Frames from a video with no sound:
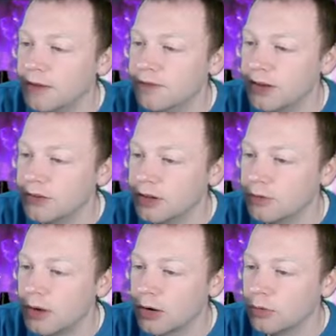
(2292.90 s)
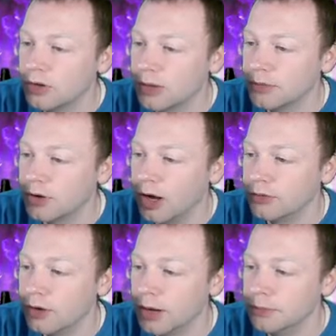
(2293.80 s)
investing the record sums,
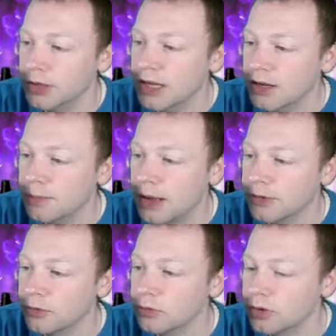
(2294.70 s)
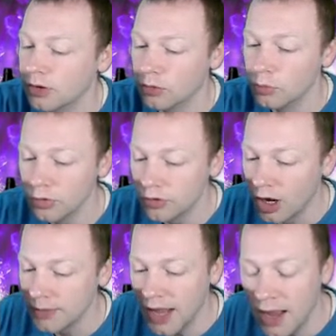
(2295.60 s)
guys, right? We hear about this all the
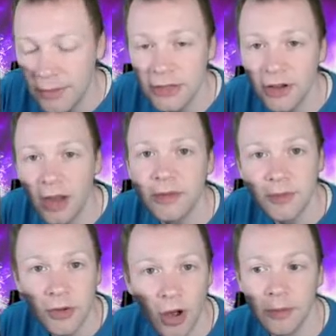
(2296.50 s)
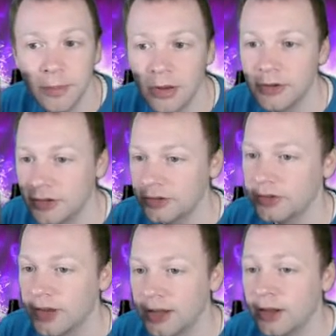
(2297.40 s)
time. Yeah, how many times have you heard a
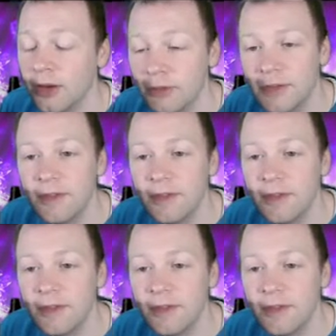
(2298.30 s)
politician saying, we've